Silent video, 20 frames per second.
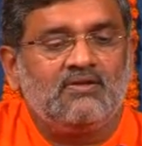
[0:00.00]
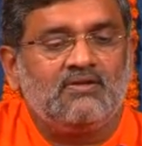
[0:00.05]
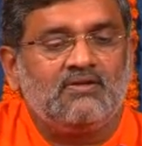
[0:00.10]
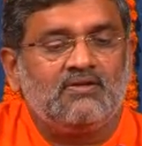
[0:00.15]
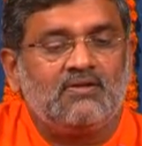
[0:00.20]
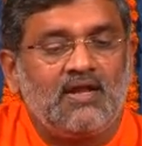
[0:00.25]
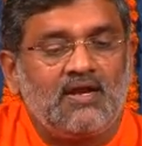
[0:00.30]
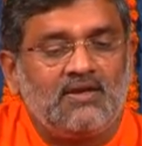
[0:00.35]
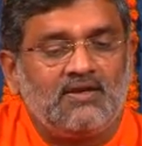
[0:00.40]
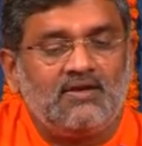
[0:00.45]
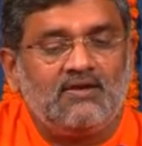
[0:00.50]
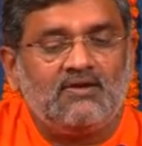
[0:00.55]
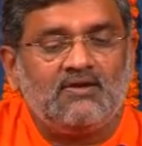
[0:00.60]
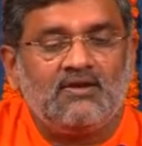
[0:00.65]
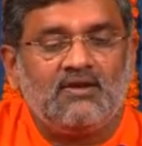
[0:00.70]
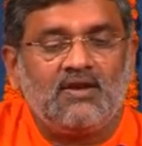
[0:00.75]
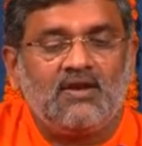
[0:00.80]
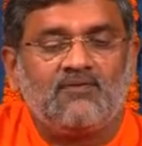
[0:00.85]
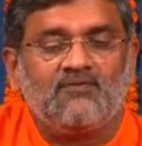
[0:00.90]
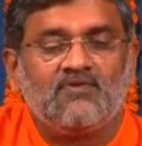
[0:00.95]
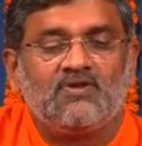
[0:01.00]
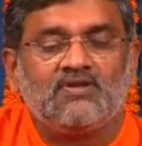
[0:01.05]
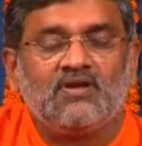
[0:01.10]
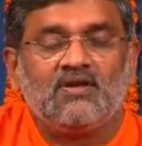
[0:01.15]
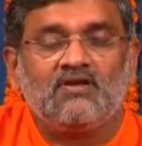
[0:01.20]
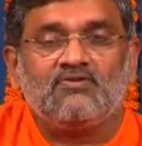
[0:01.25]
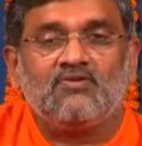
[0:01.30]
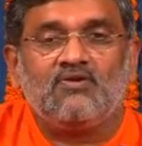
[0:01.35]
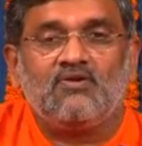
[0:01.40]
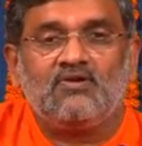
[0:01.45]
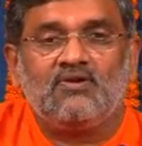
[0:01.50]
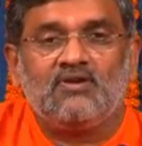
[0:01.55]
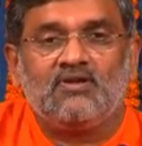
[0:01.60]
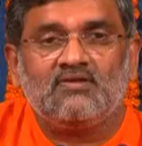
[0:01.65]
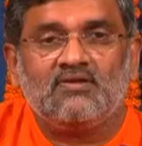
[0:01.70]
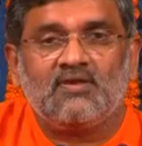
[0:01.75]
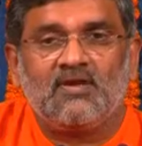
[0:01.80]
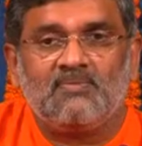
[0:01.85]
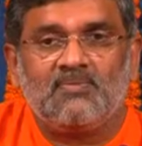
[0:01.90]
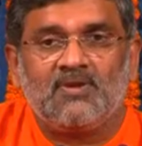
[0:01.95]
that intellect which has got
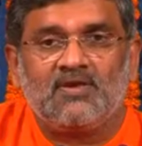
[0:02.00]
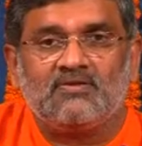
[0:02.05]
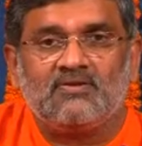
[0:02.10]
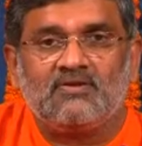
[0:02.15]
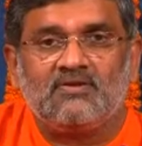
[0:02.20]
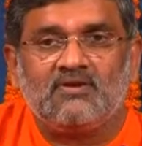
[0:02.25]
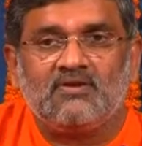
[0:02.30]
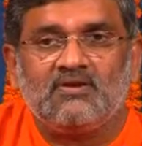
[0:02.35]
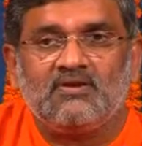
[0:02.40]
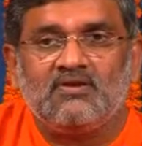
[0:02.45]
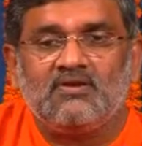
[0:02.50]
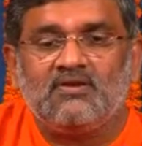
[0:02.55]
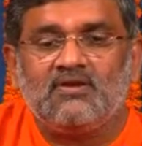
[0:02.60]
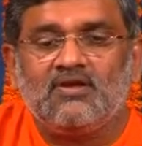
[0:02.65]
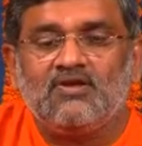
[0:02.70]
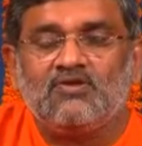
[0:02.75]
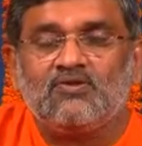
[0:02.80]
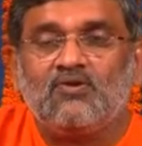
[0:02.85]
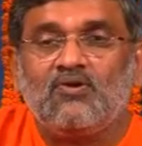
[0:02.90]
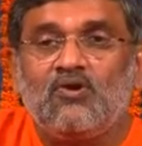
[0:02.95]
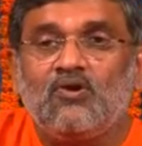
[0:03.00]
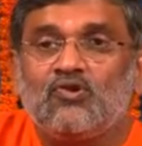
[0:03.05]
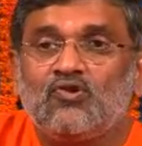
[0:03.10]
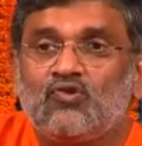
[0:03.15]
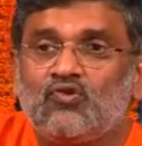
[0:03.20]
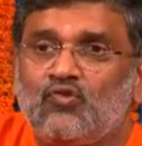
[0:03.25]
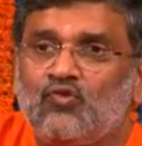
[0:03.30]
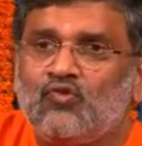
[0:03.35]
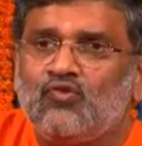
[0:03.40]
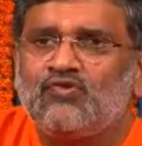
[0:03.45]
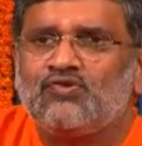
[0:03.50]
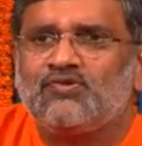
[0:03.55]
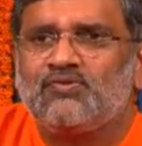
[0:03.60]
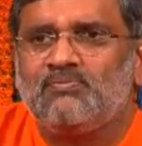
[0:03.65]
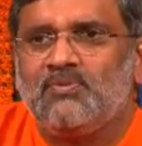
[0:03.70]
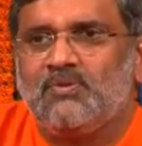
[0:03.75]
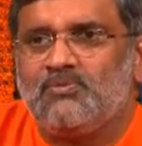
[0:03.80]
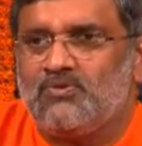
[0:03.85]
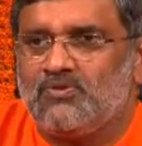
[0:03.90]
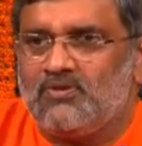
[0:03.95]
this capacity, is called
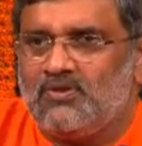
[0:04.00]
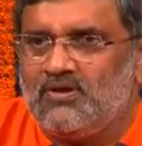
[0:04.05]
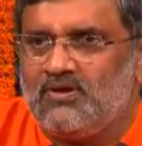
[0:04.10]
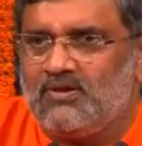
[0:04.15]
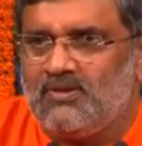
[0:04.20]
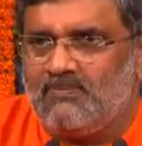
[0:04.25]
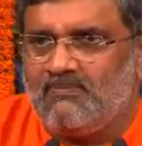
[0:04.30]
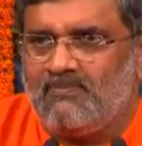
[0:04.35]
Sukshma Buddhi.